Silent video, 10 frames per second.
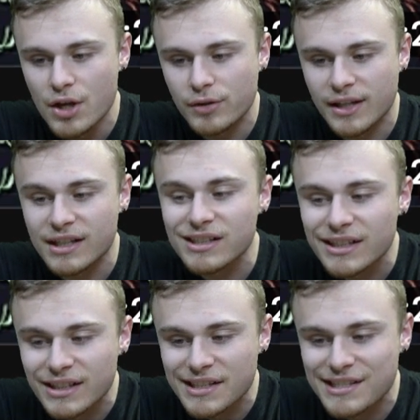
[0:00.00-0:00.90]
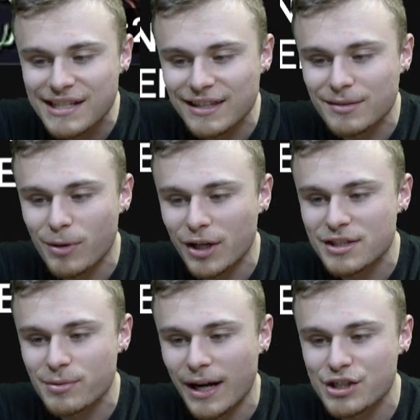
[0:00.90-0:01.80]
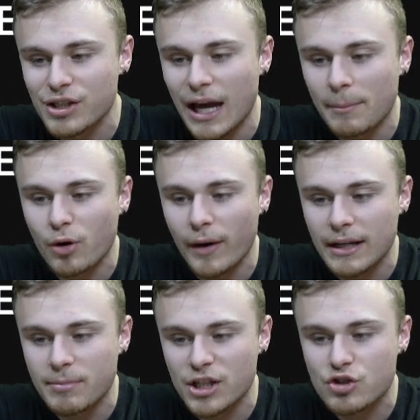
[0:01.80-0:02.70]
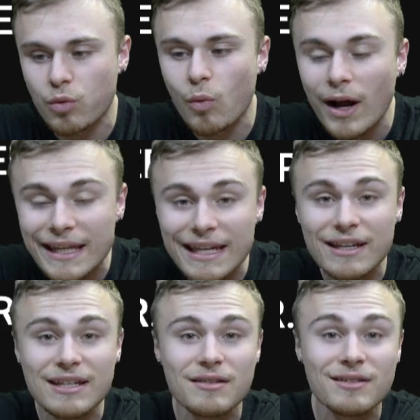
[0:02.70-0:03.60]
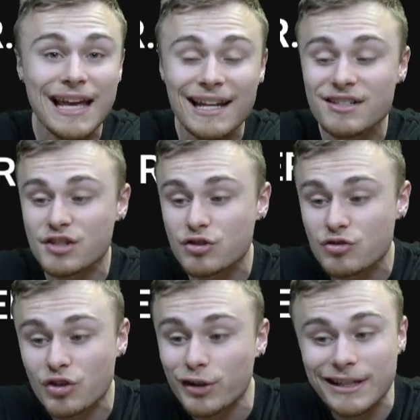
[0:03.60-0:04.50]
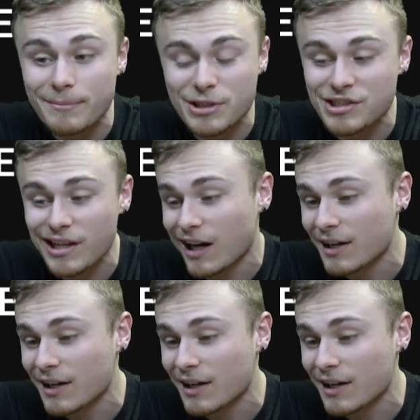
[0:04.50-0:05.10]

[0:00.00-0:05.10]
You can clearly see that the markets were actually up quite a bit, 20, 10 to 30%,